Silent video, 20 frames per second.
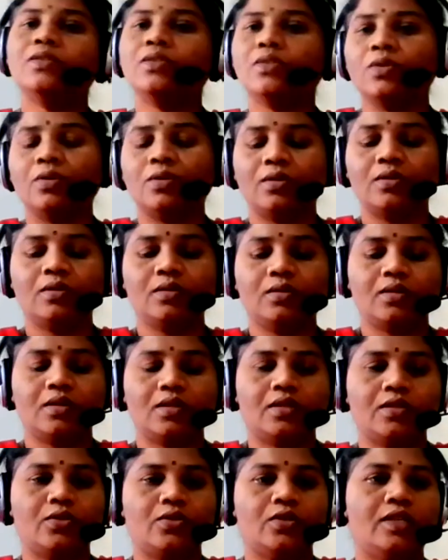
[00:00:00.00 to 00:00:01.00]
So
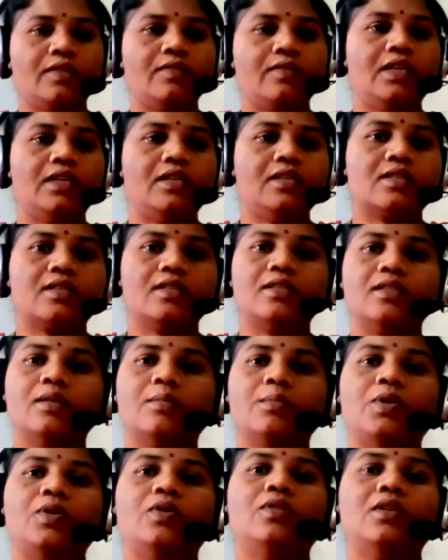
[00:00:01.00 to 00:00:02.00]
today we'll discuss
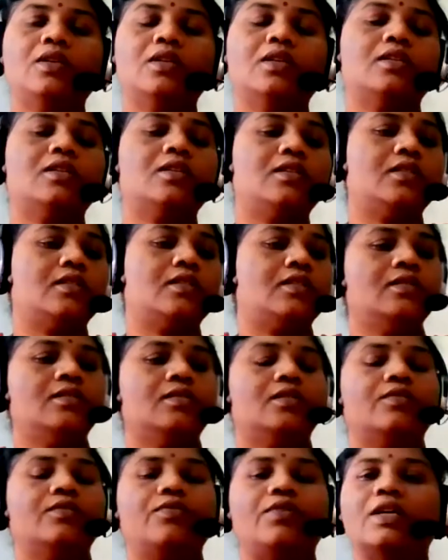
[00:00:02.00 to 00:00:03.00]
about
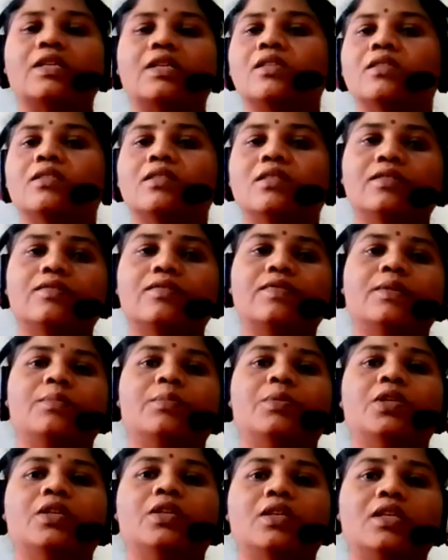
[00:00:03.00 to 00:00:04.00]
the functions of
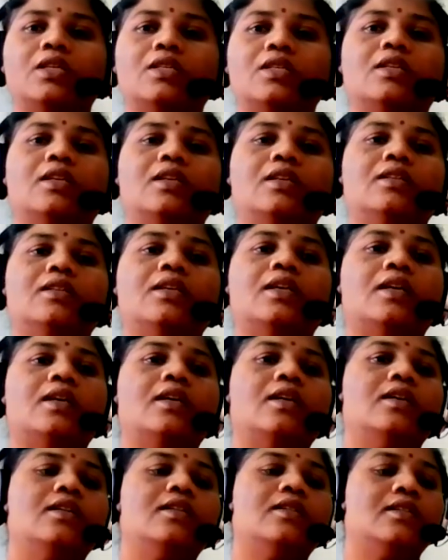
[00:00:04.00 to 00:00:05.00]
communication,
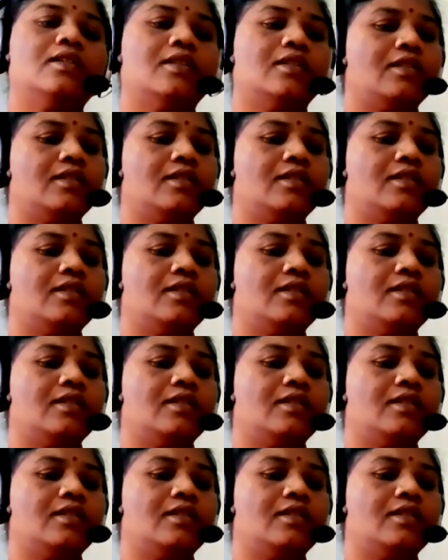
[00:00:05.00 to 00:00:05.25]
and